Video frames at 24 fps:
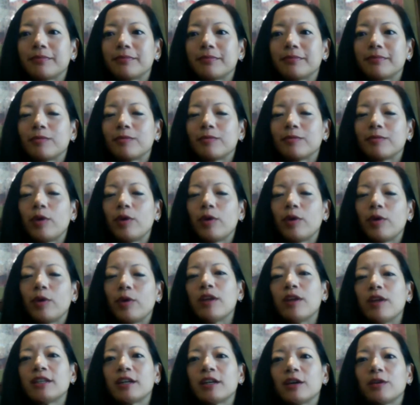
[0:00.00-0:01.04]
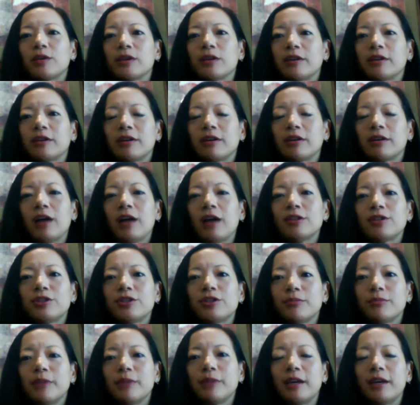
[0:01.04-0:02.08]
when he went to go to
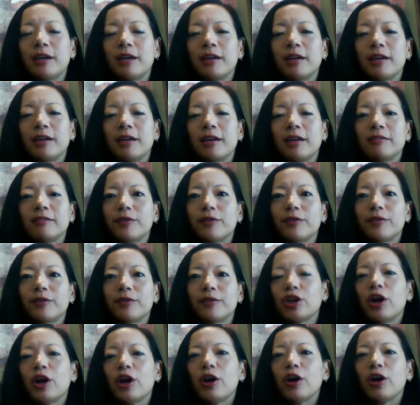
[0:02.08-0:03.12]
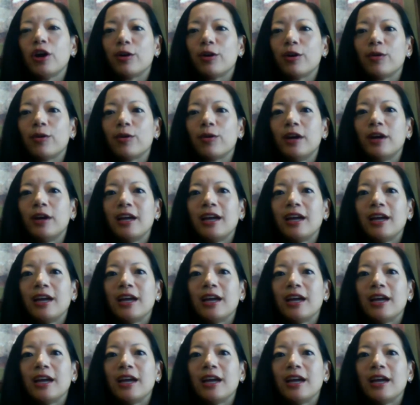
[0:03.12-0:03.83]
costuming for the show,